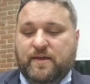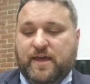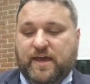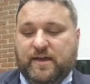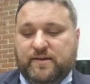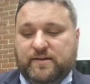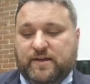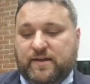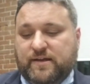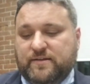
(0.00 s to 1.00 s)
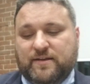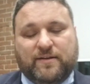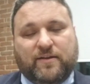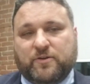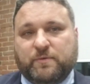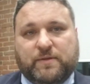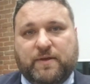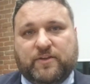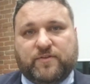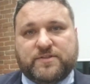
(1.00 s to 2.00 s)
and it ultimately
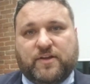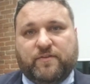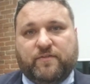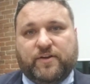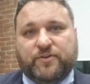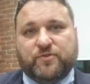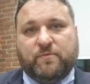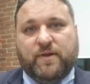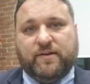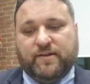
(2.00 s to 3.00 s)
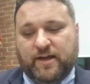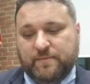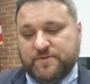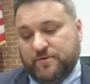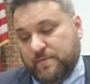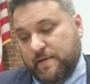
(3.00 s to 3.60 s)
pays for itself in a very short amount of time. So